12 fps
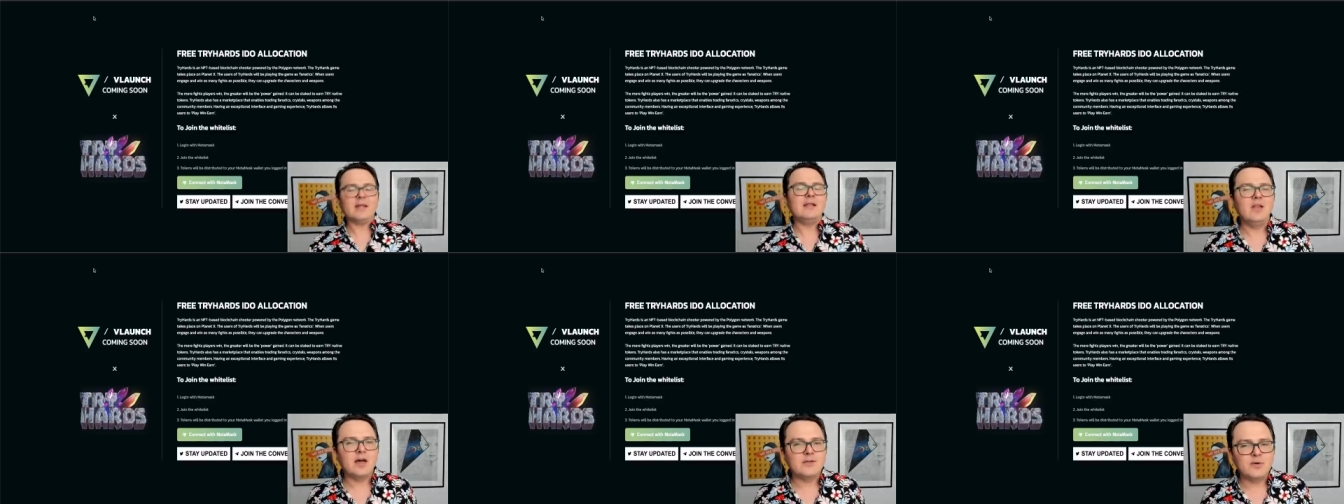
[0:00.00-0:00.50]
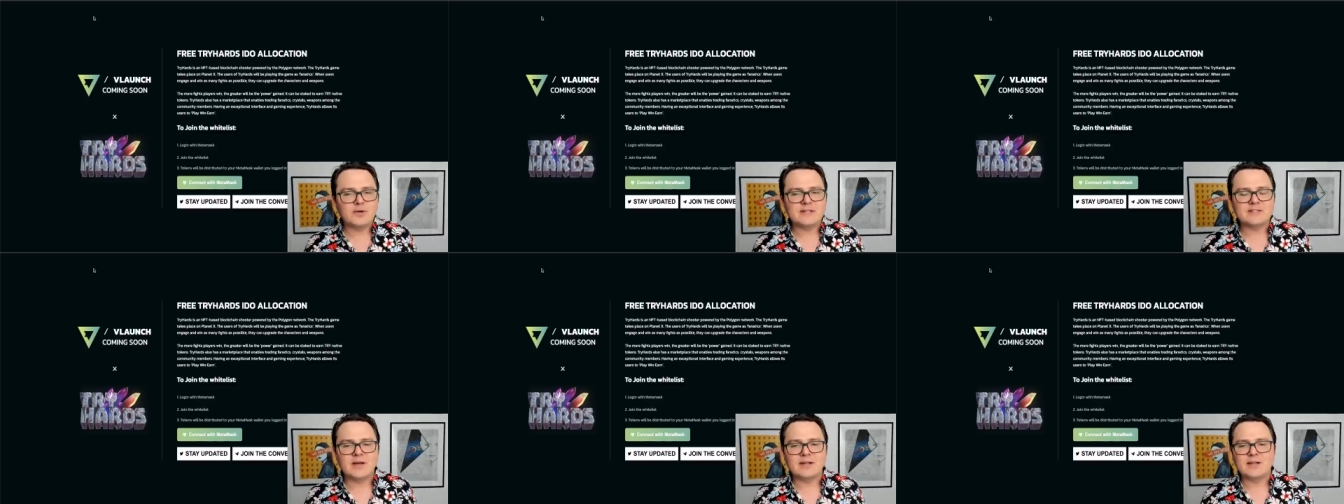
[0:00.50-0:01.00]
A lot of
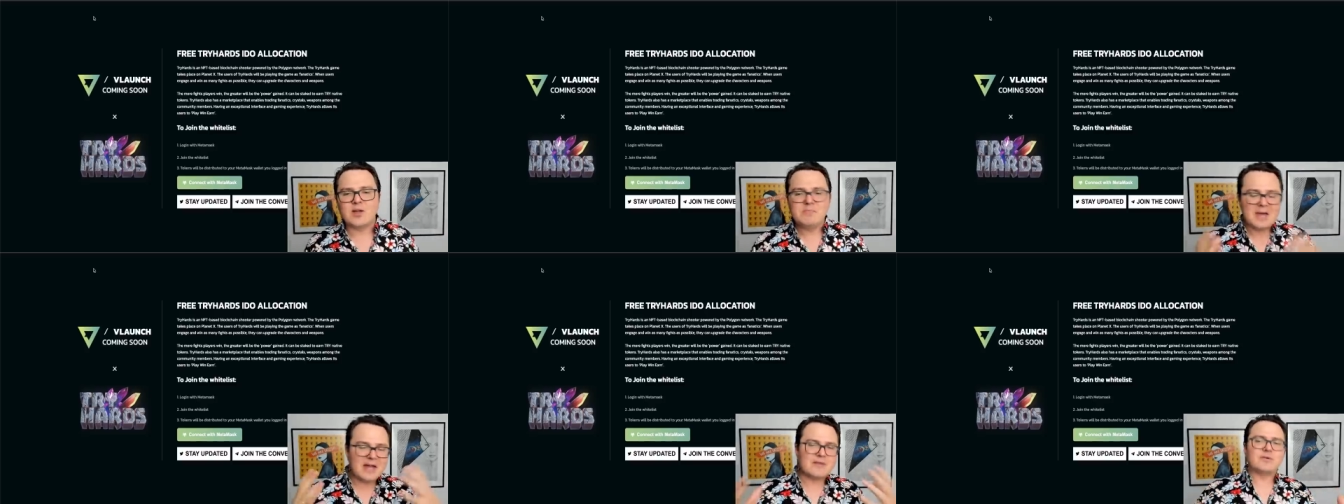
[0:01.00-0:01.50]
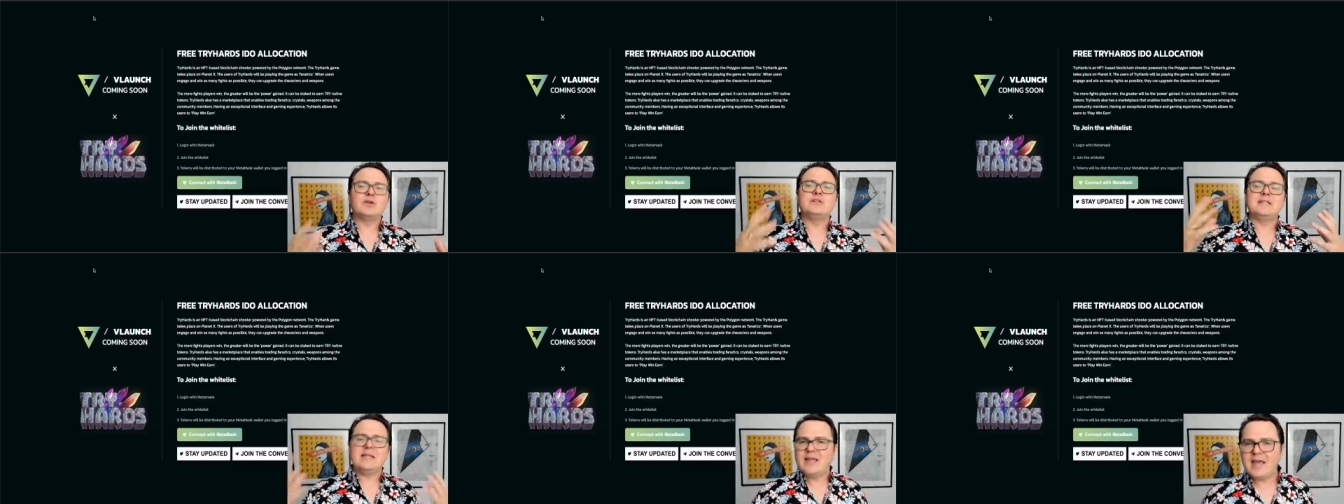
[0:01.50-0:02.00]
focus on you know
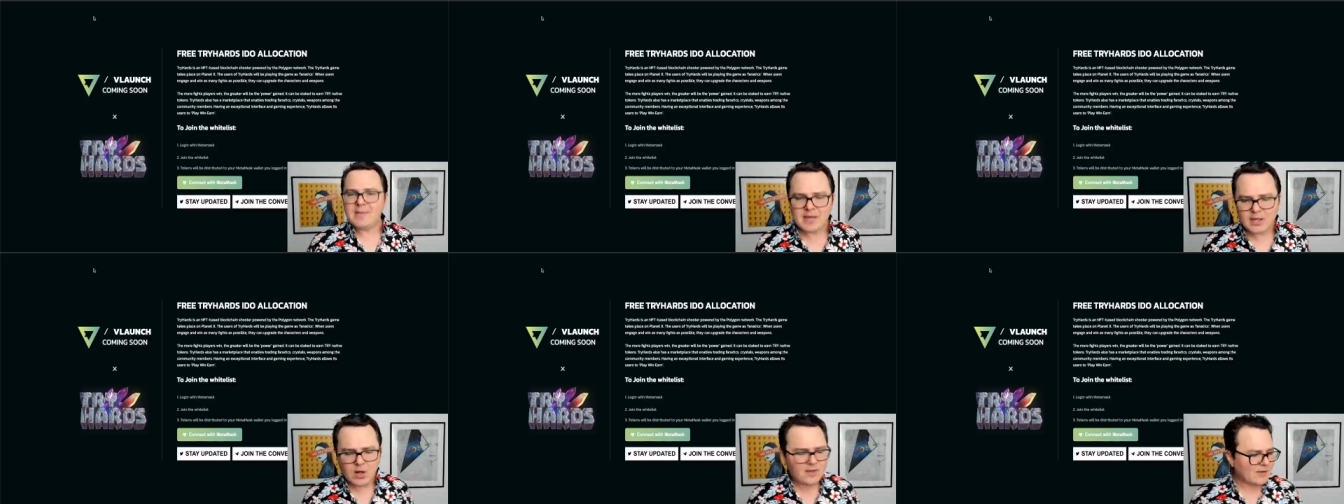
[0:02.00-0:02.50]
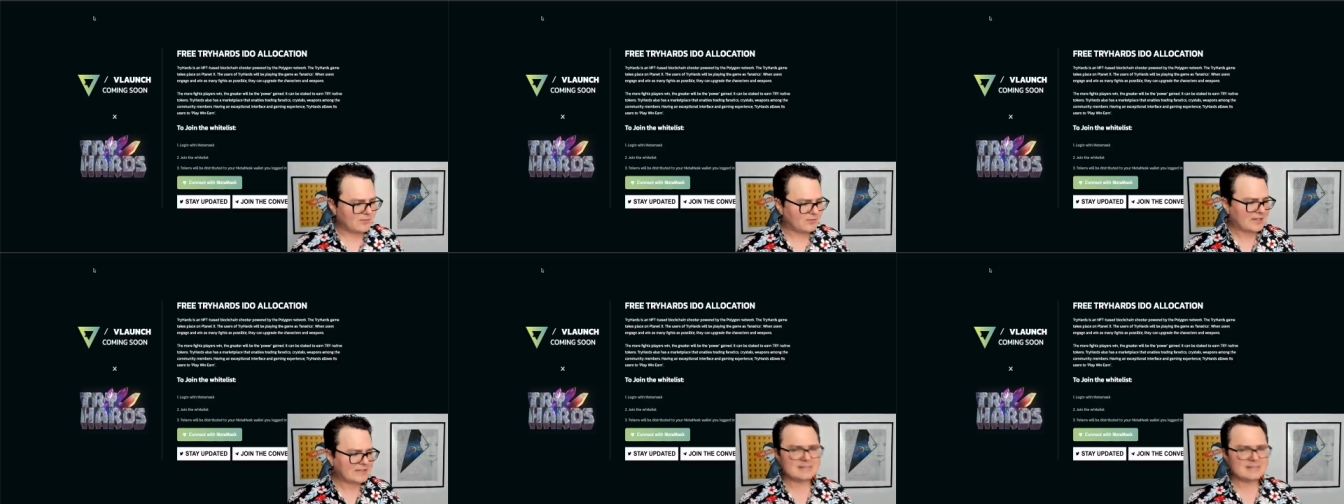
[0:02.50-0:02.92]
metaverse and gaming and all that fun